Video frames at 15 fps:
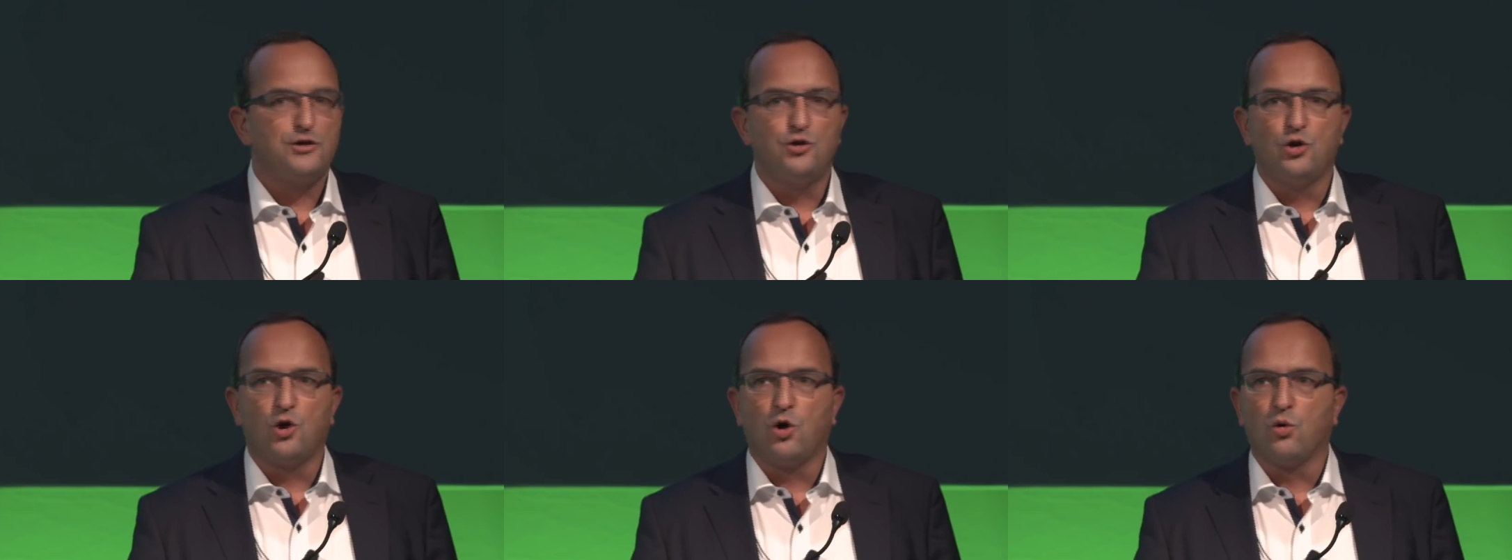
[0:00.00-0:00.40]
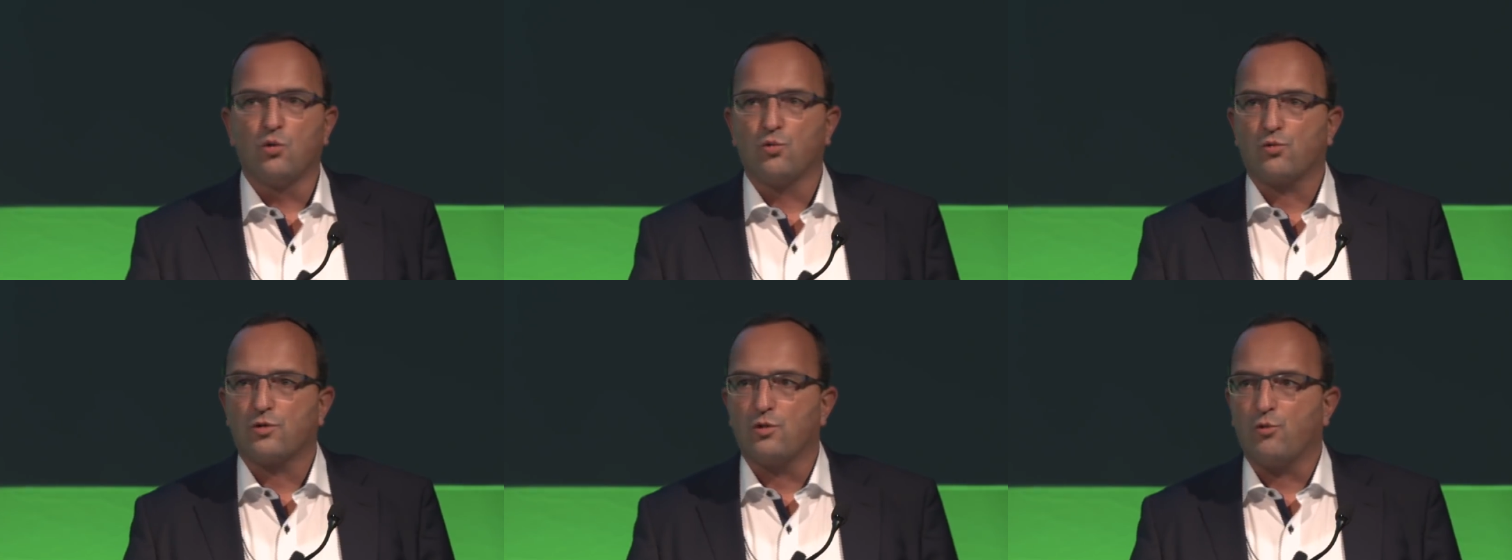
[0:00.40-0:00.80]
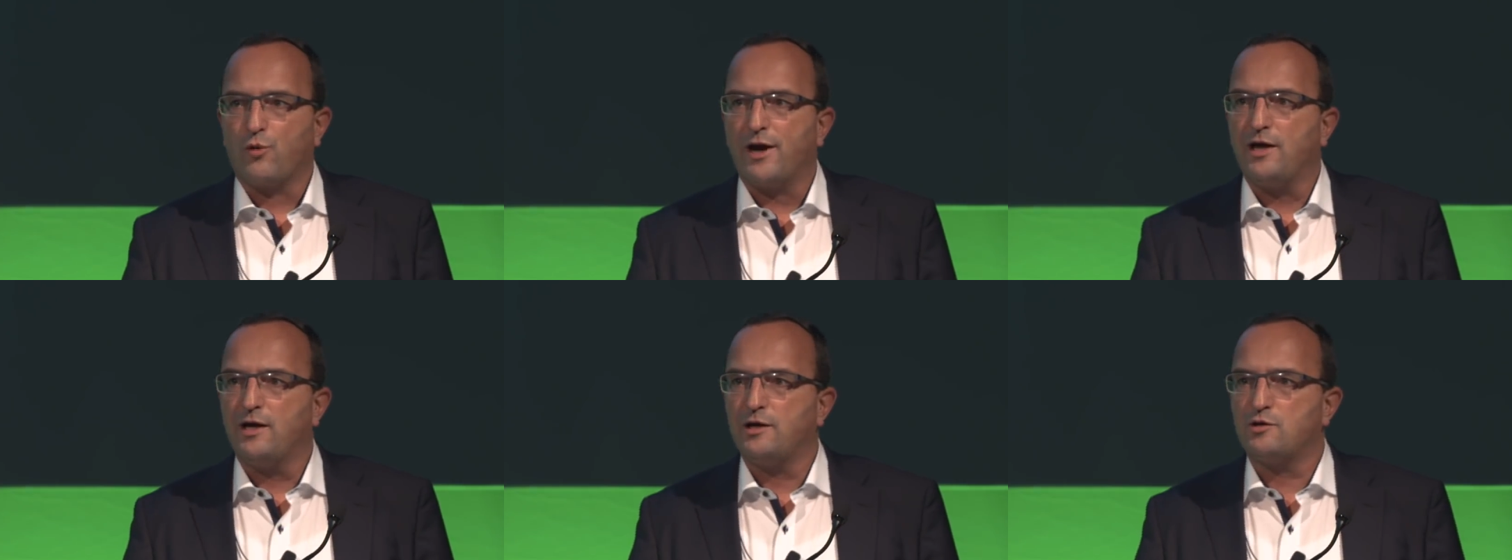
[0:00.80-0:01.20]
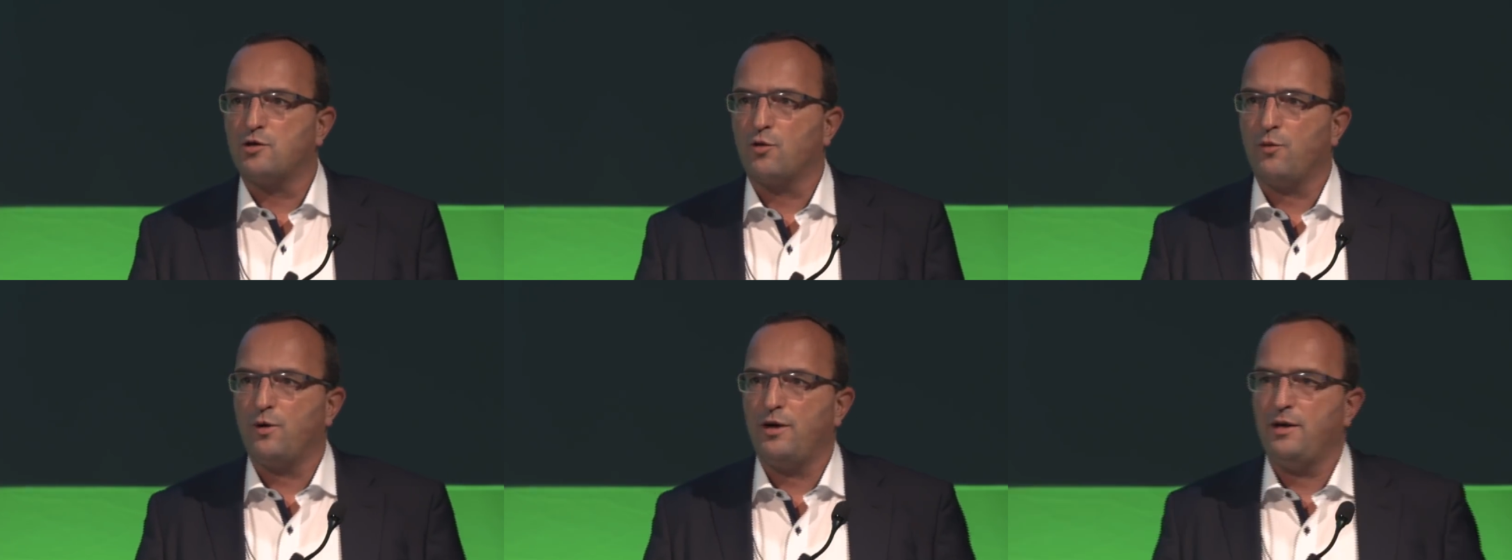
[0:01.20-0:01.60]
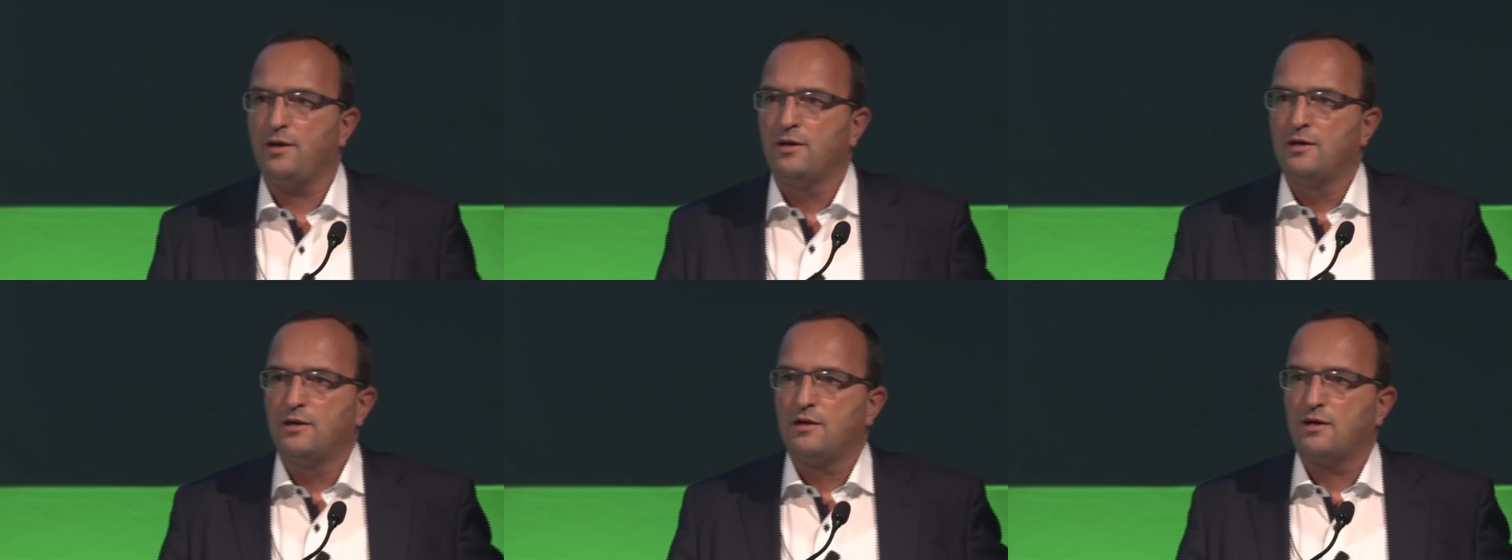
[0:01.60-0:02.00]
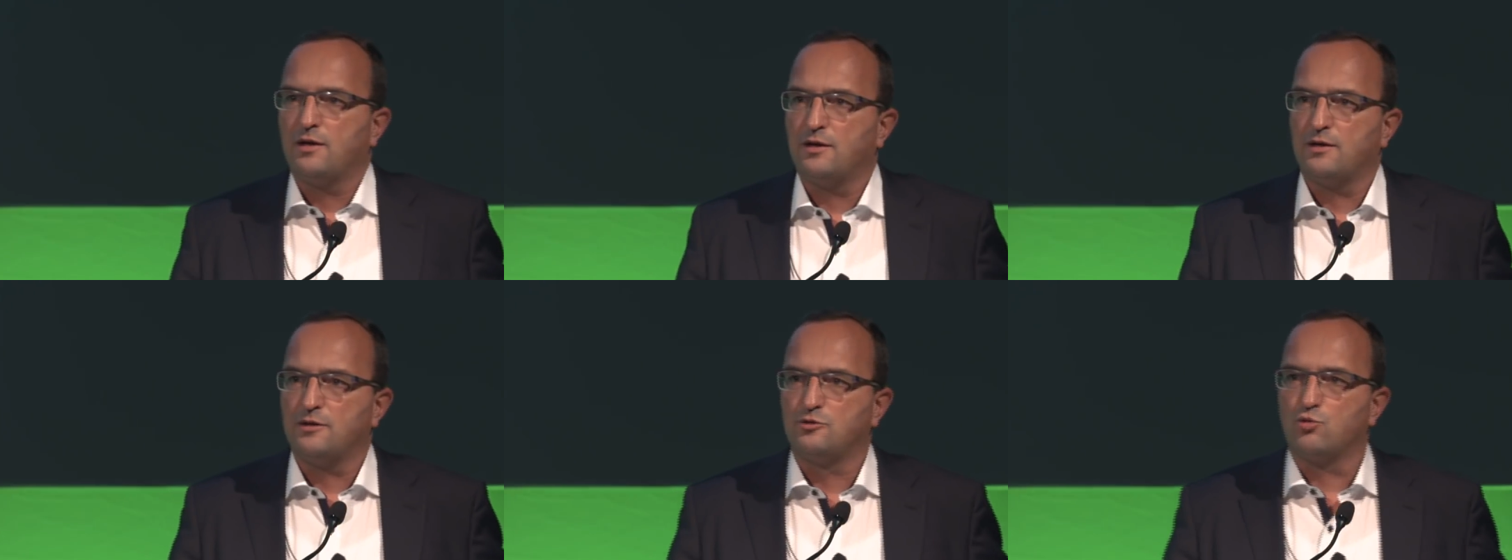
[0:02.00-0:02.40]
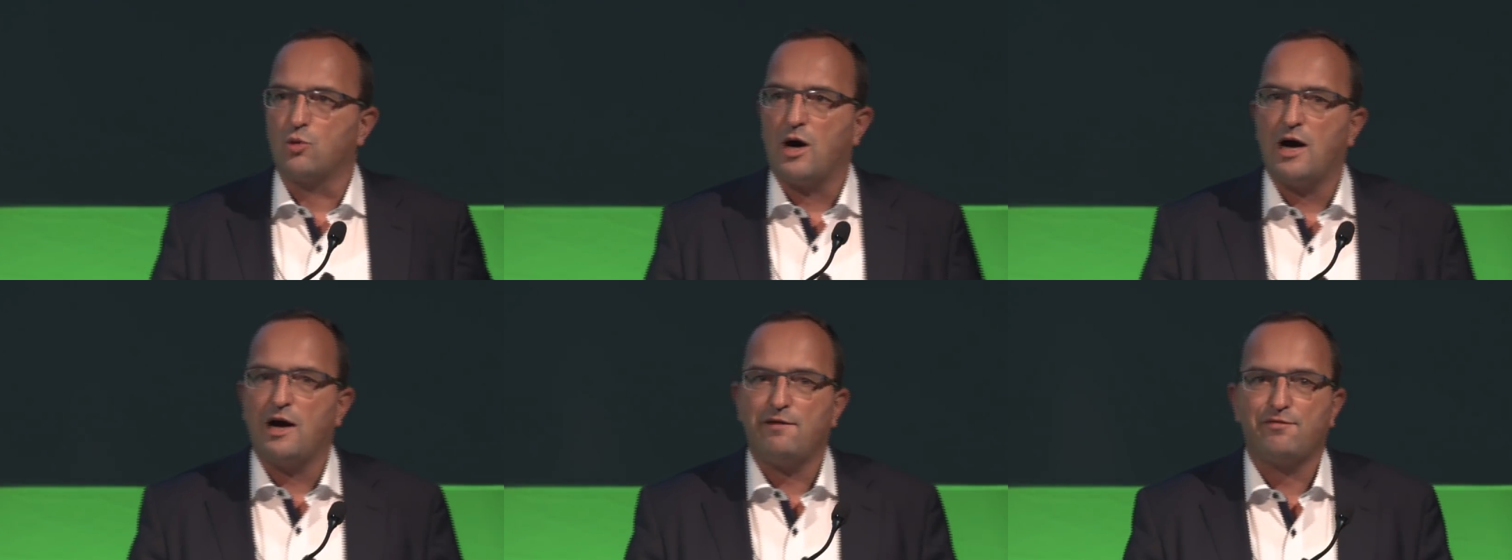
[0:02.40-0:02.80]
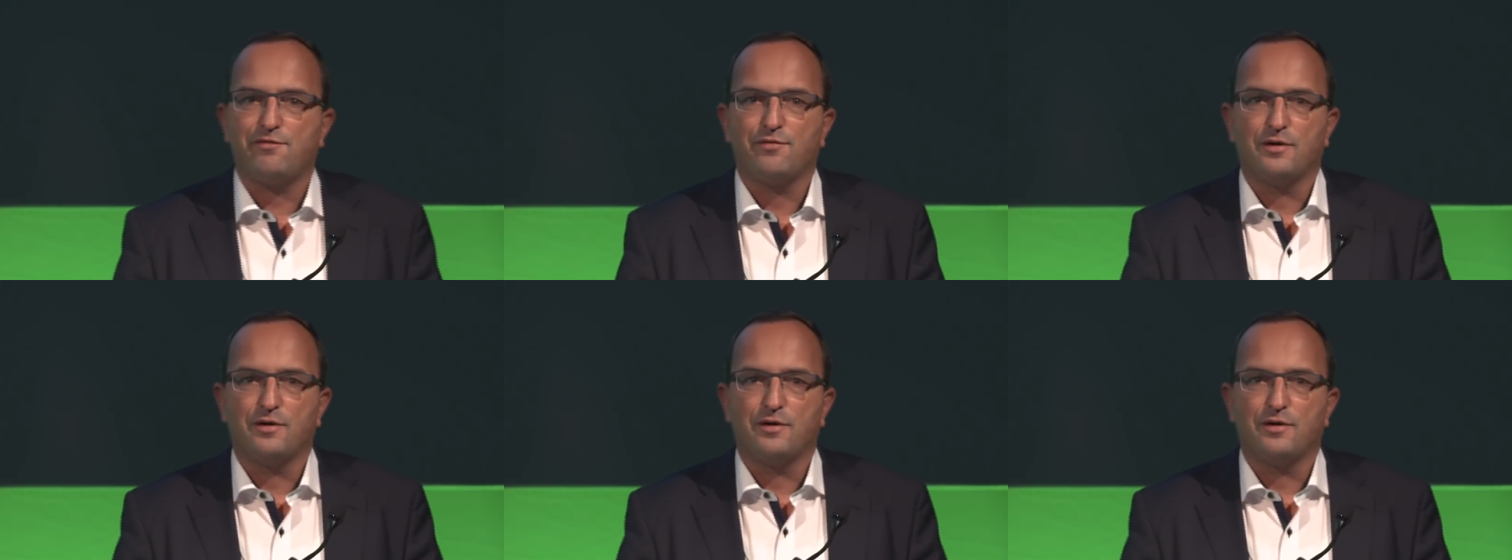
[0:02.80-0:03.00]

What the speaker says: you know, the regulatory drive